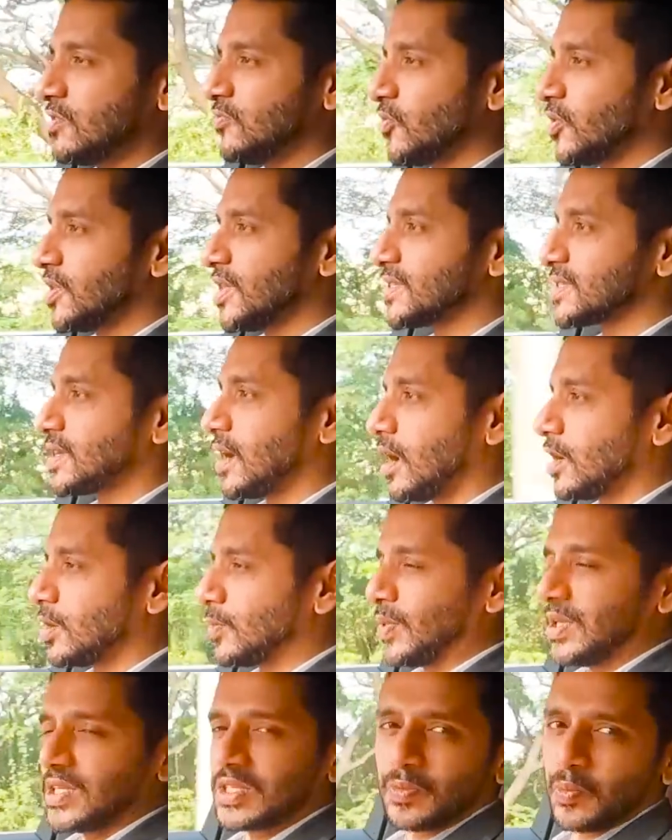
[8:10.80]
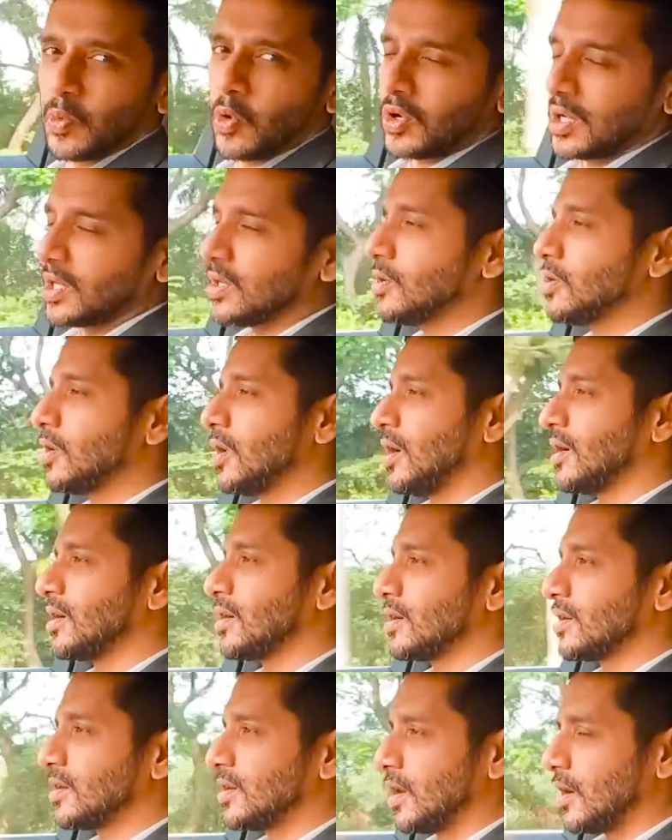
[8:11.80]
for this car to be sporty or
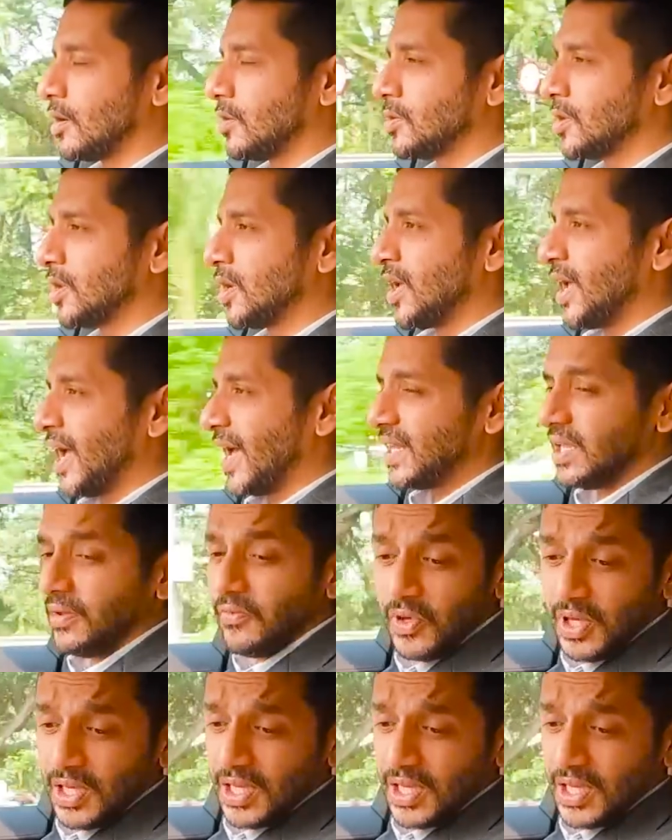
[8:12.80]
hunkered down, and even